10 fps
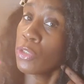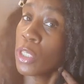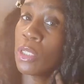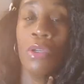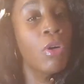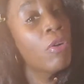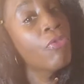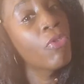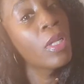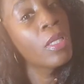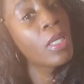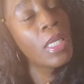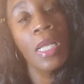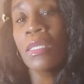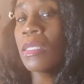skin girl friendly.
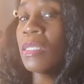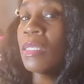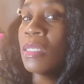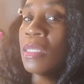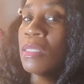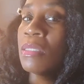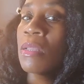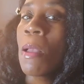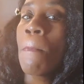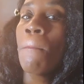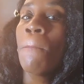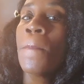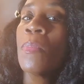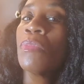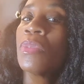Yes, it is.
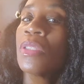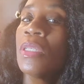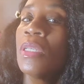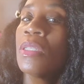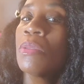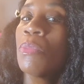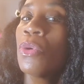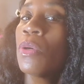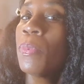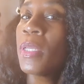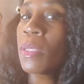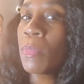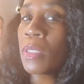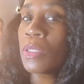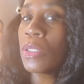See, it's more
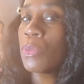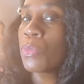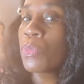pigmented.